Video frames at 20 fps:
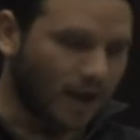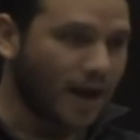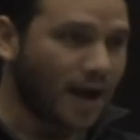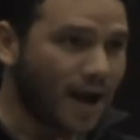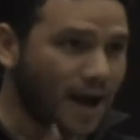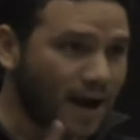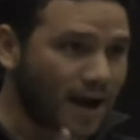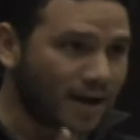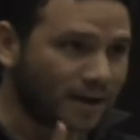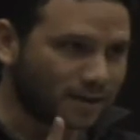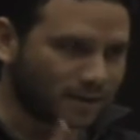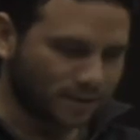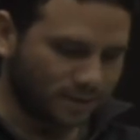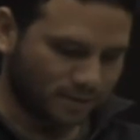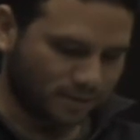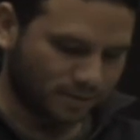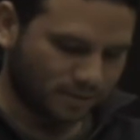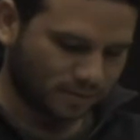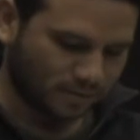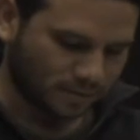And
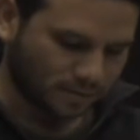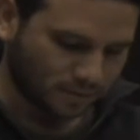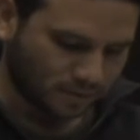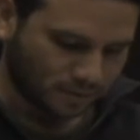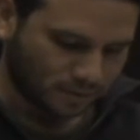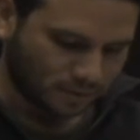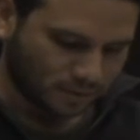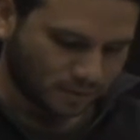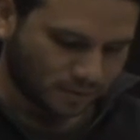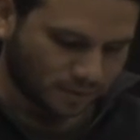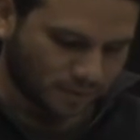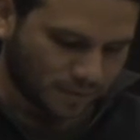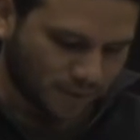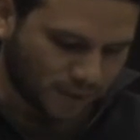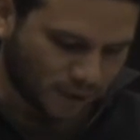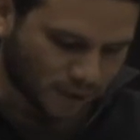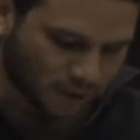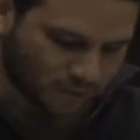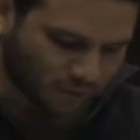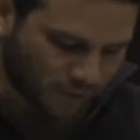
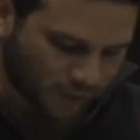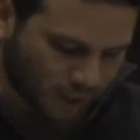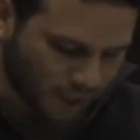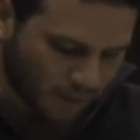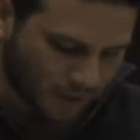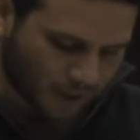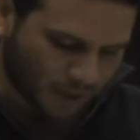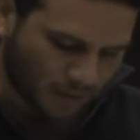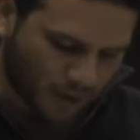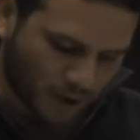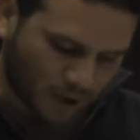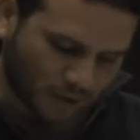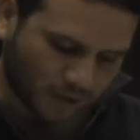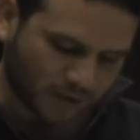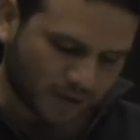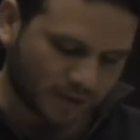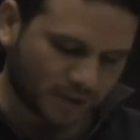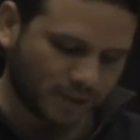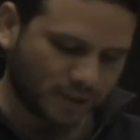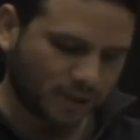because freedom and
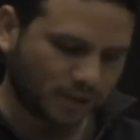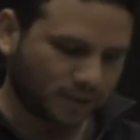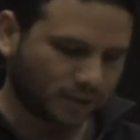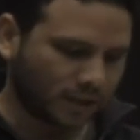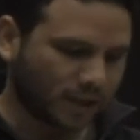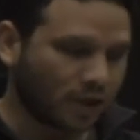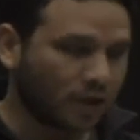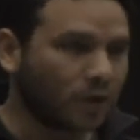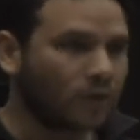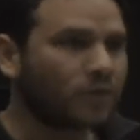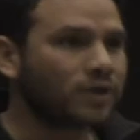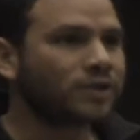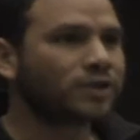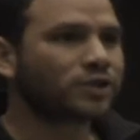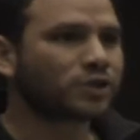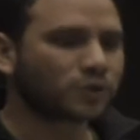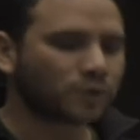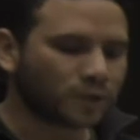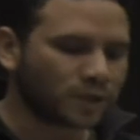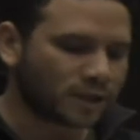democracy can only
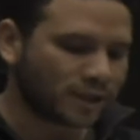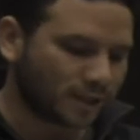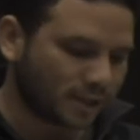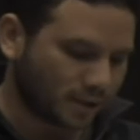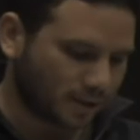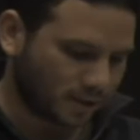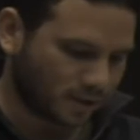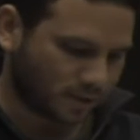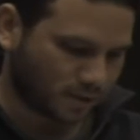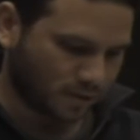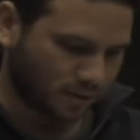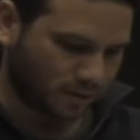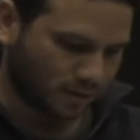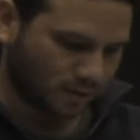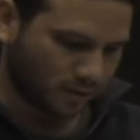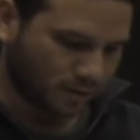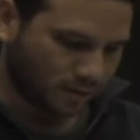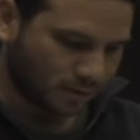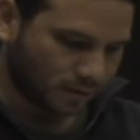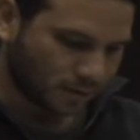truly
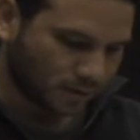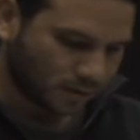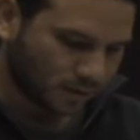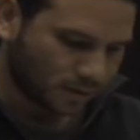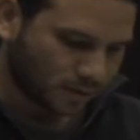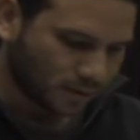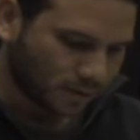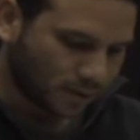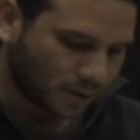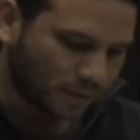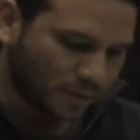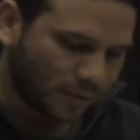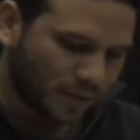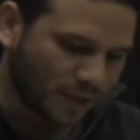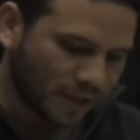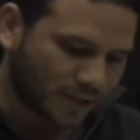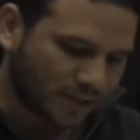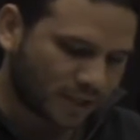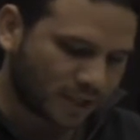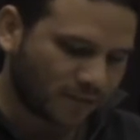
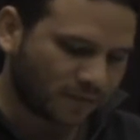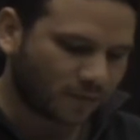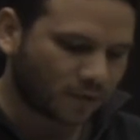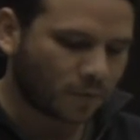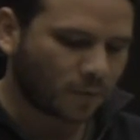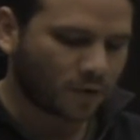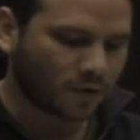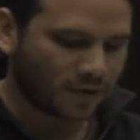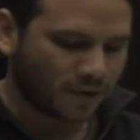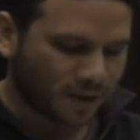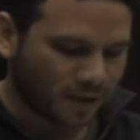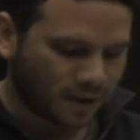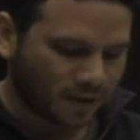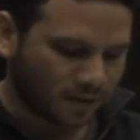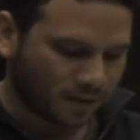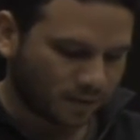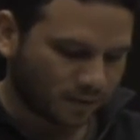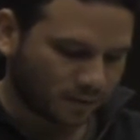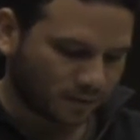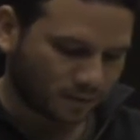be achieved from
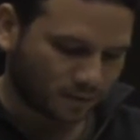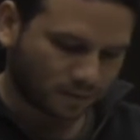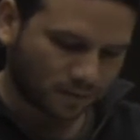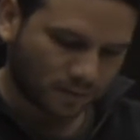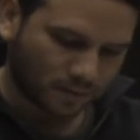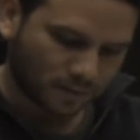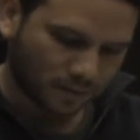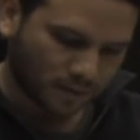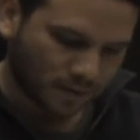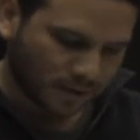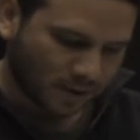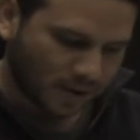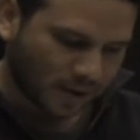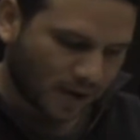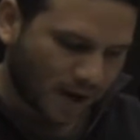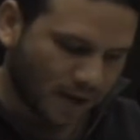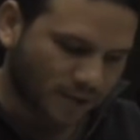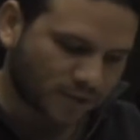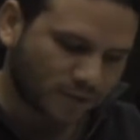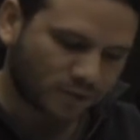within,
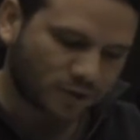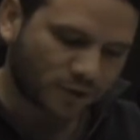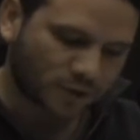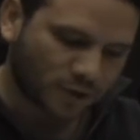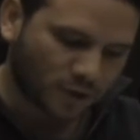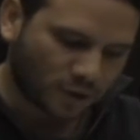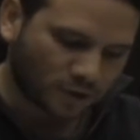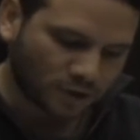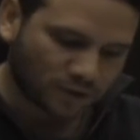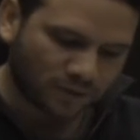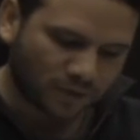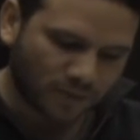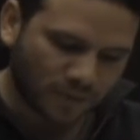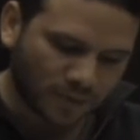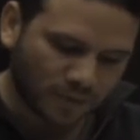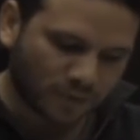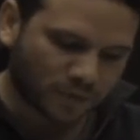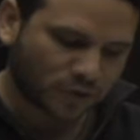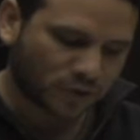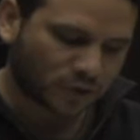as a result of a
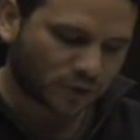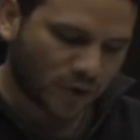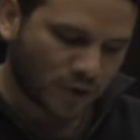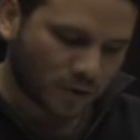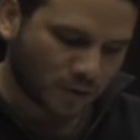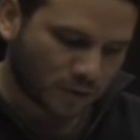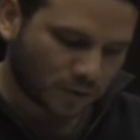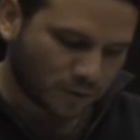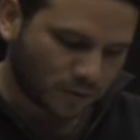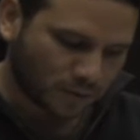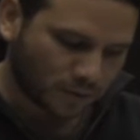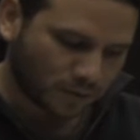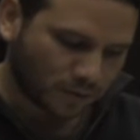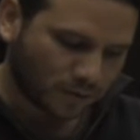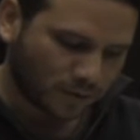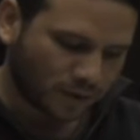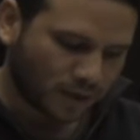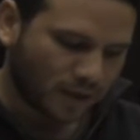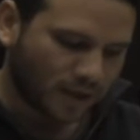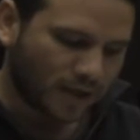people's struggle
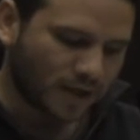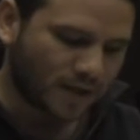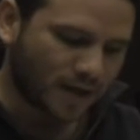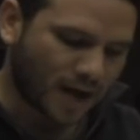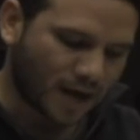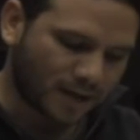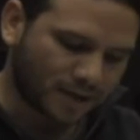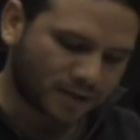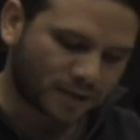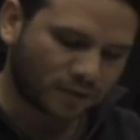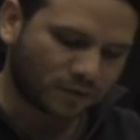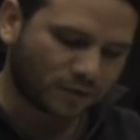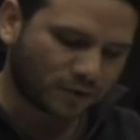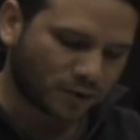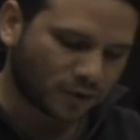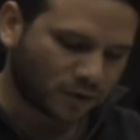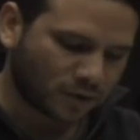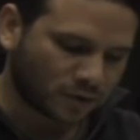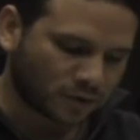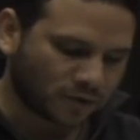and not as the
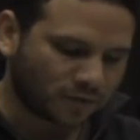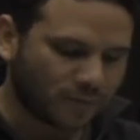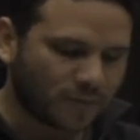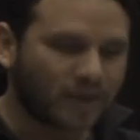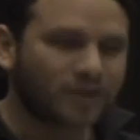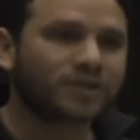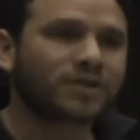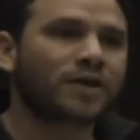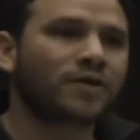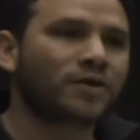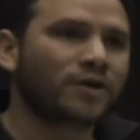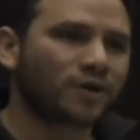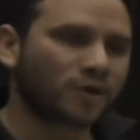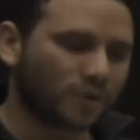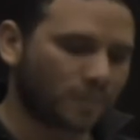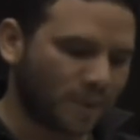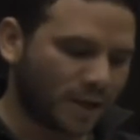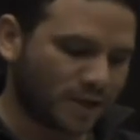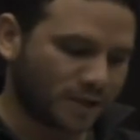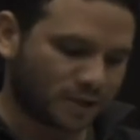result of military
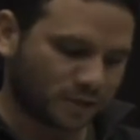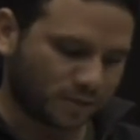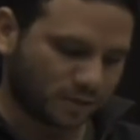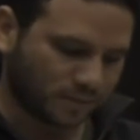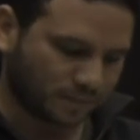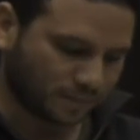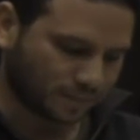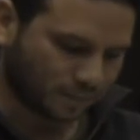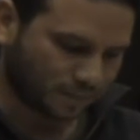occupation.